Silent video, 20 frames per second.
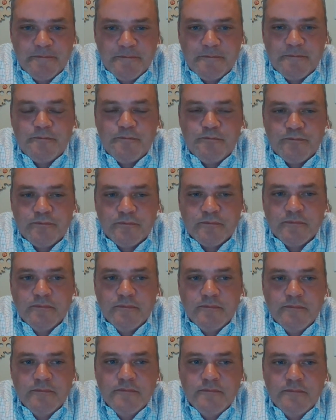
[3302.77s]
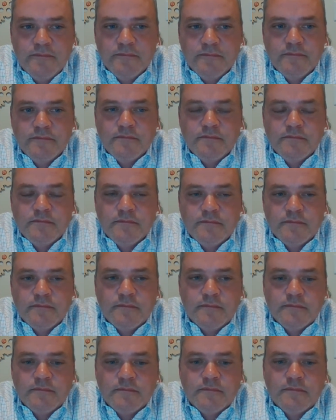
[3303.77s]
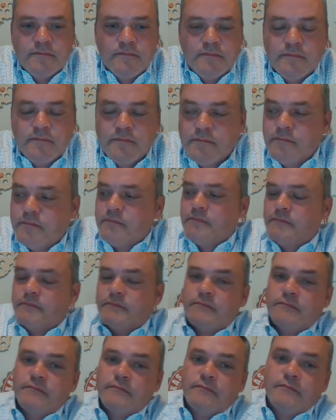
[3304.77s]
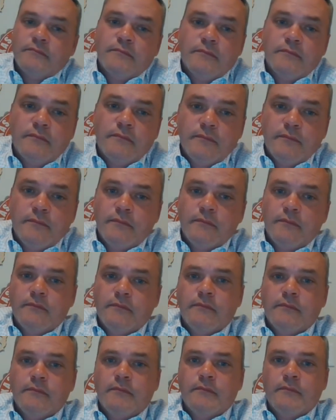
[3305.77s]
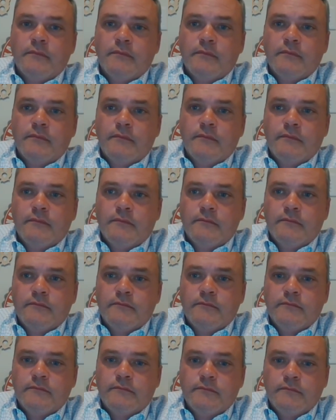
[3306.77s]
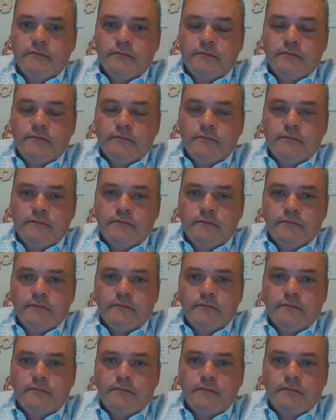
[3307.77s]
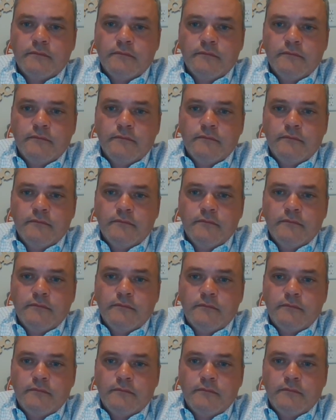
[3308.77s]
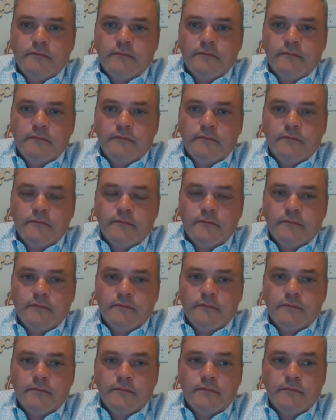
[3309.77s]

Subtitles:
This person isn't speaking.